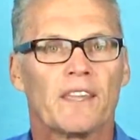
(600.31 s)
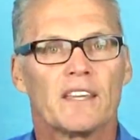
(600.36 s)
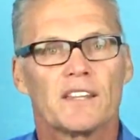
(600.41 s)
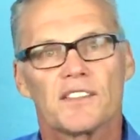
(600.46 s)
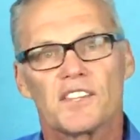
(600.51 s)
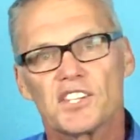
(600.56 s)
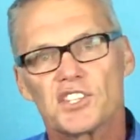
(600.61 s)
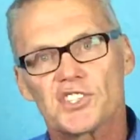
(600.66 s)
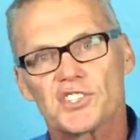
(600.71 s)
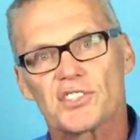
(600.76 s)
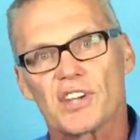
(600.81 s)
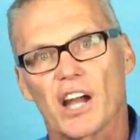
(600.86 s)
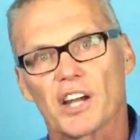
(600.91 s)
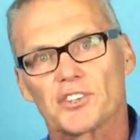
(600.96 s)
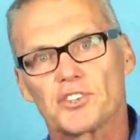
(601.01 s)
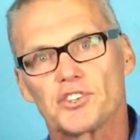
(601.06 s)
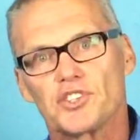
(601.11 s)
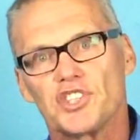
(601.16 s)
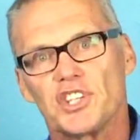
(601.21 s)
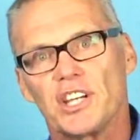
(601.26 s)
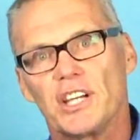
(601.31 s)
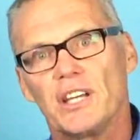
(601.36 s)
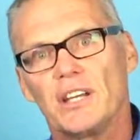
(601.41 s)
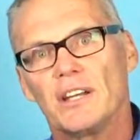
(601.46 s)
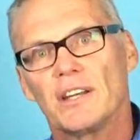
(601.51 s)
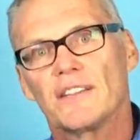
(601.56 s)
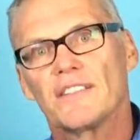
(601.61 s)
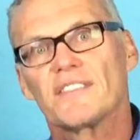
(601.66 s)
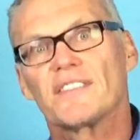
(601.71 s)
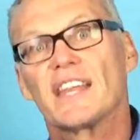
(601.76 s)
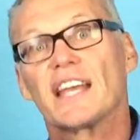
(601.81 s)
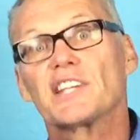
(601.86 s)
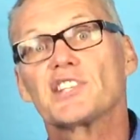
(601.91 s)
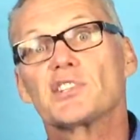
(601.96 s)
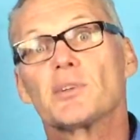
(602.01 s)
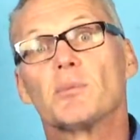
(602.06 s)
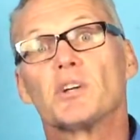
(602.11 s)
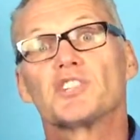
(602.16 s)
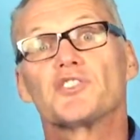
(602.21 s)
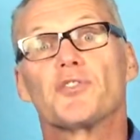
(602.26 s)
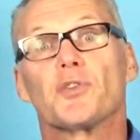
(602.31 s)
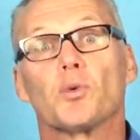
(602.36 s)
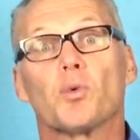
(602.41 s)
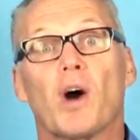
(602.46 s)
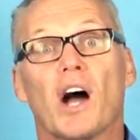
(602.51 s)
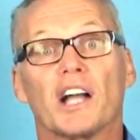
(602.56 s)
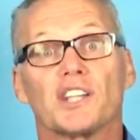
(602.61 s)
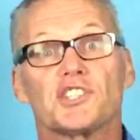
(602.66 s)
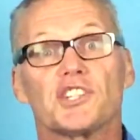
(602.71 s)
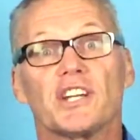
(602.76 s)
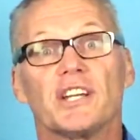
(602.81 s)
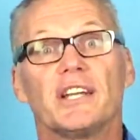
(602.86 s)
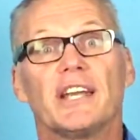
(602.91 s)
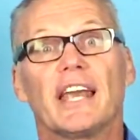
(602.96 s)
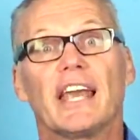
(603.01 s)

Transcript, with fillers: This is Dr. G. Thanks so much for watching